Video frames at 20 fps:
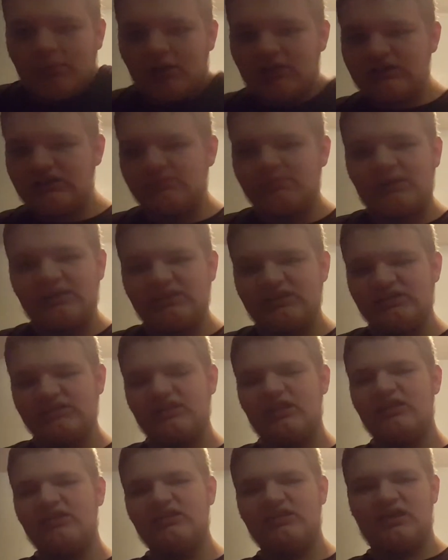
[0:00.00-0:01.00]
Baldi's
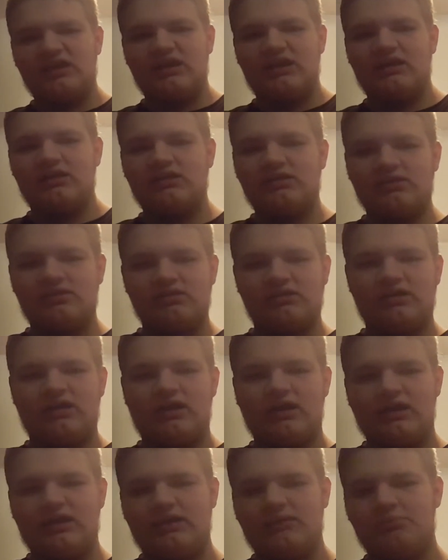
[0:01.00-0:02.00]
Basics is and
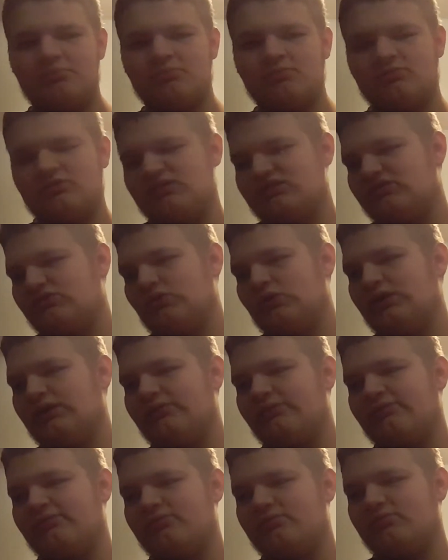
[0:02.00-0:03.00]
I sort
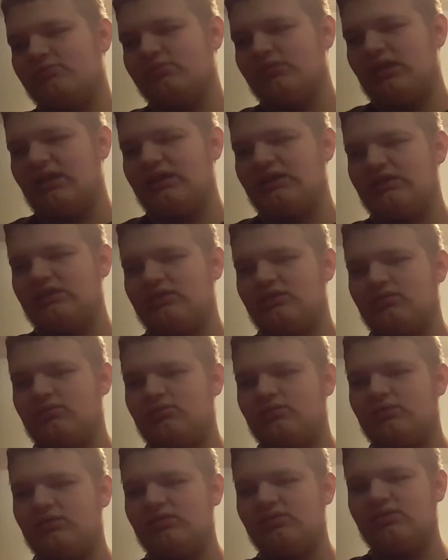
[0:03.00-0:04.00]
of like
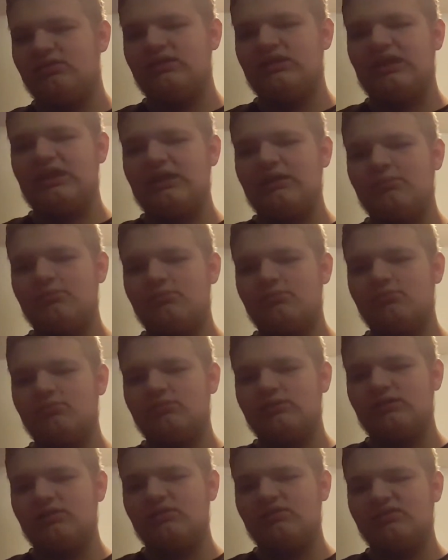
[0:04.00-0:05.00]
the game,
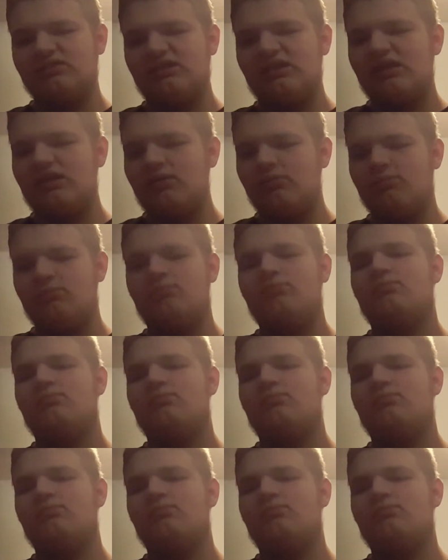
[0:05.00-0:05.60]
you could say.